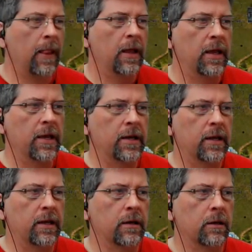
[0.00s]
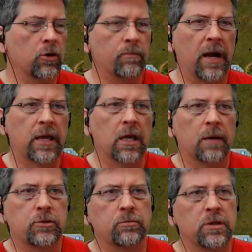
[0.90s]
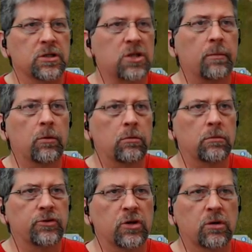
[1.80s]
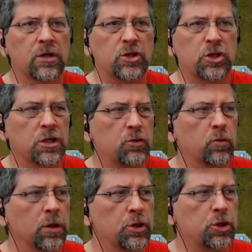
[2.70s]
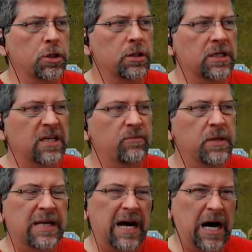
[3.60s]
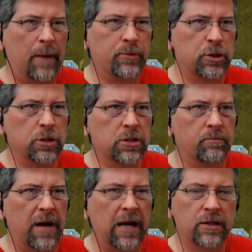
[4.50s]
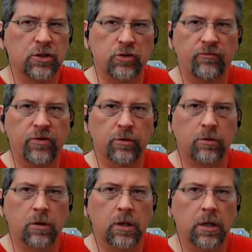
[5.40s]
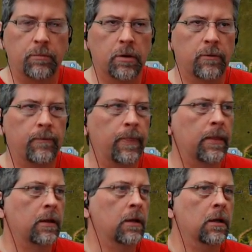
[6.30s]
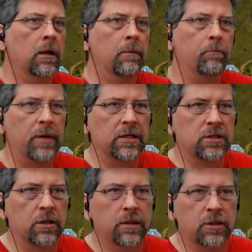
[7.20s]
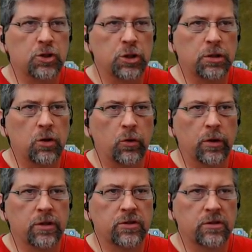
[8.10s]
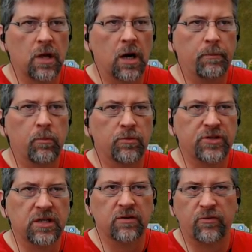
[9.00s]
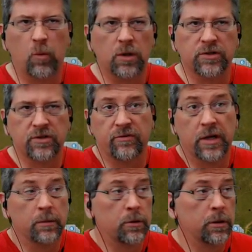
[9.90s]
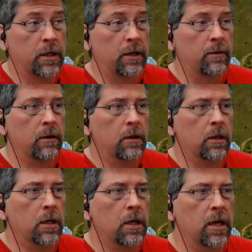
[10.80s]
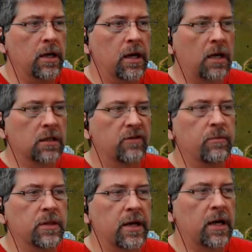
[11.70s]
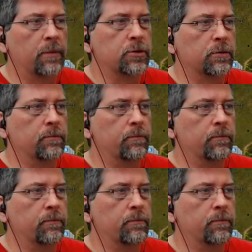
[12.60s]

and then your backing up should be is double. So it really shouldn't give me an option to back this vehicle up. Based on it should totally up, seeing if 1's available or not, and not give me that option.